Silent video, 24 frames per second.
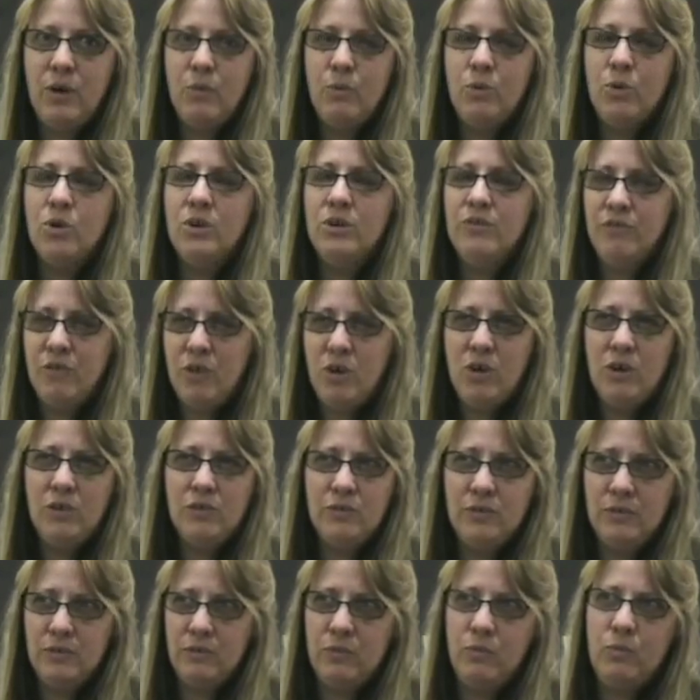were
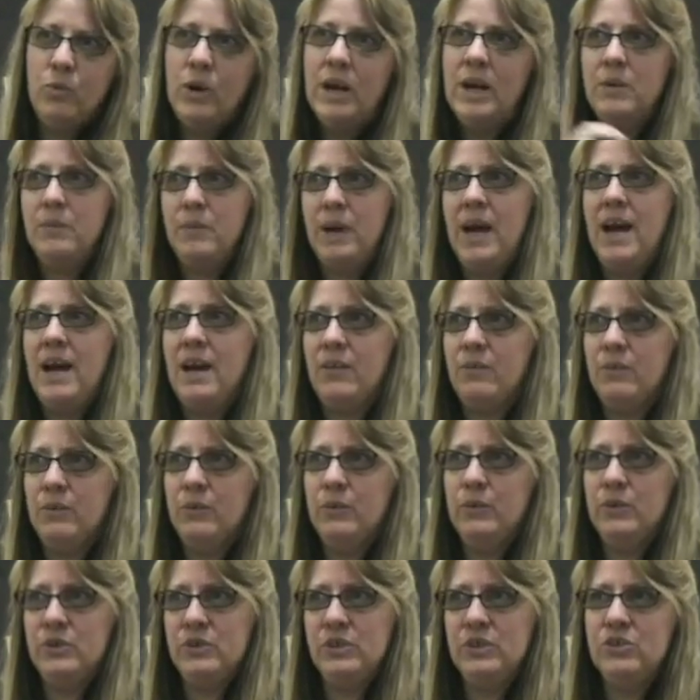involved way back when
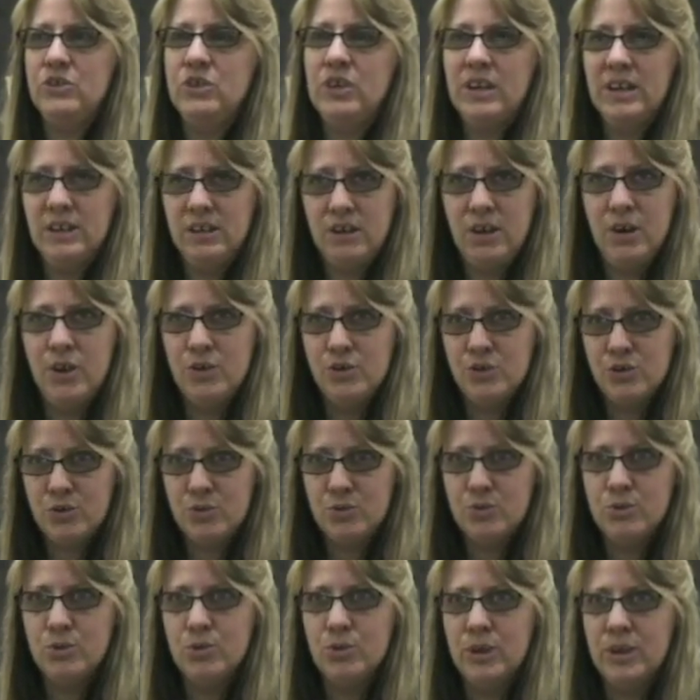we were teaching at a large
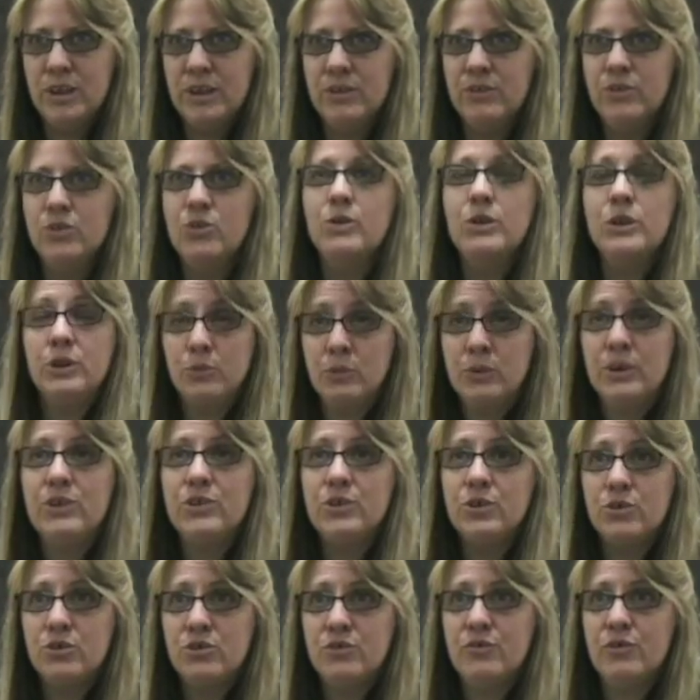school in doing the
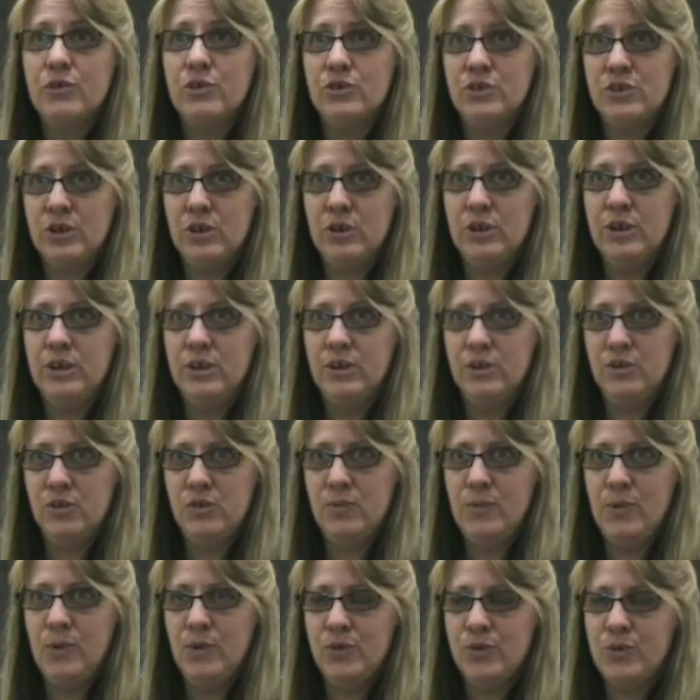research for starting a
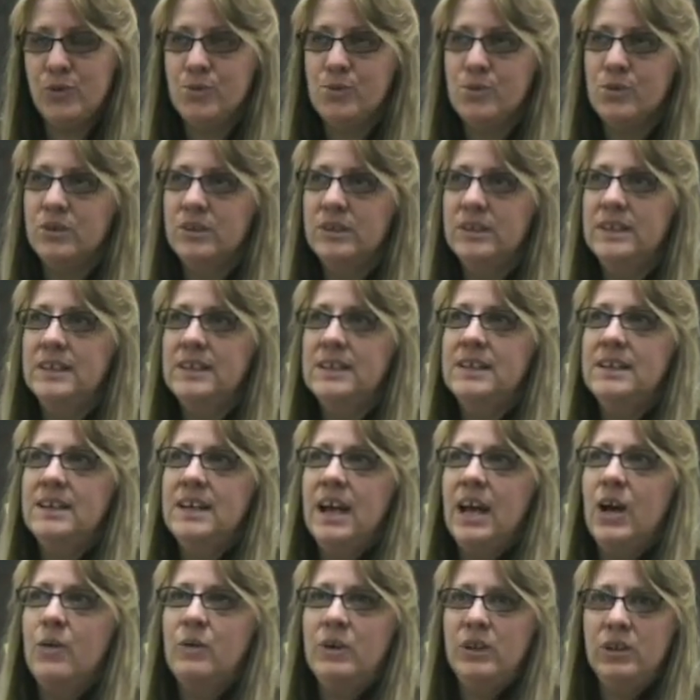small school.
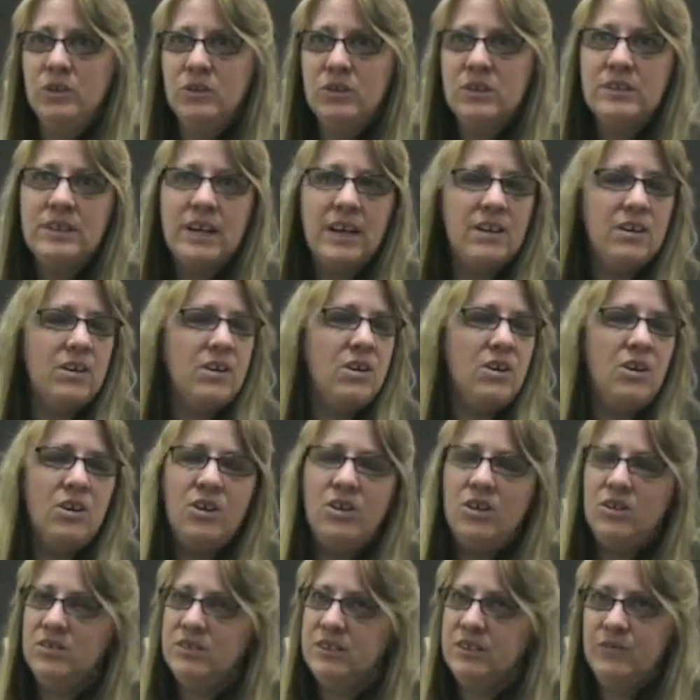And we looked at
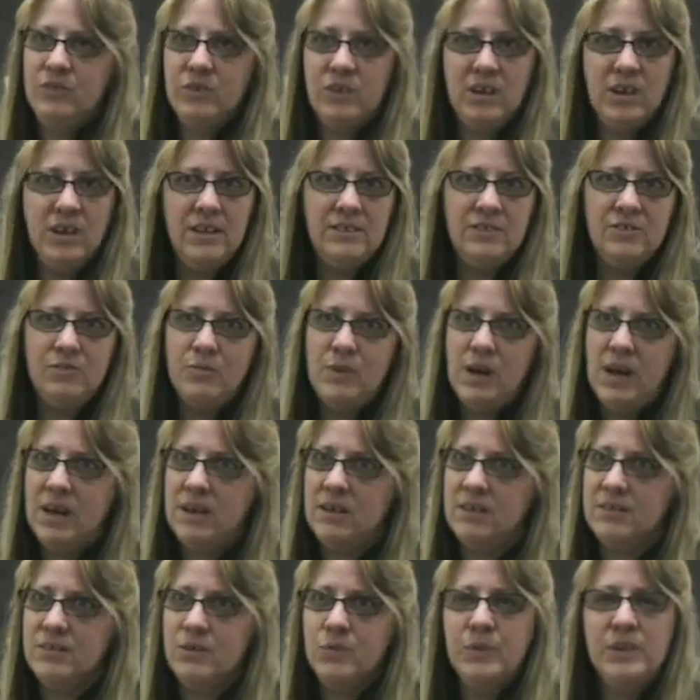all different kinds of
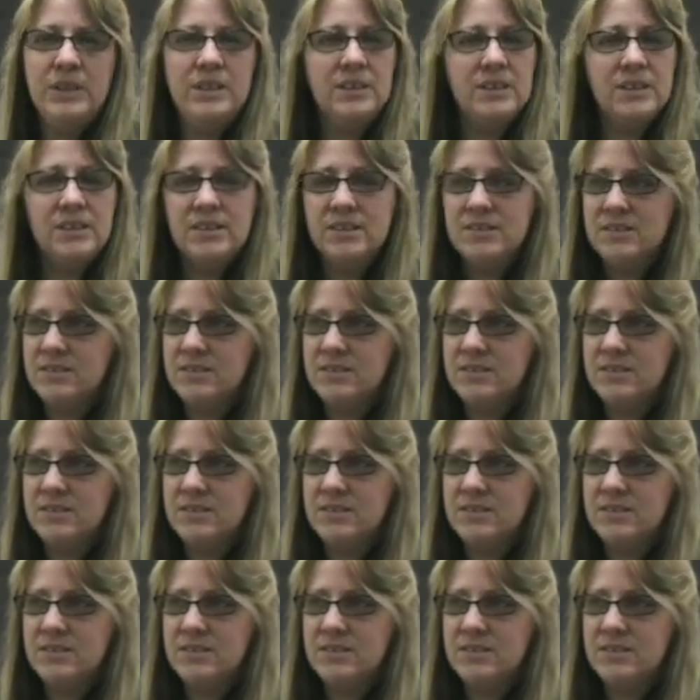models, and we did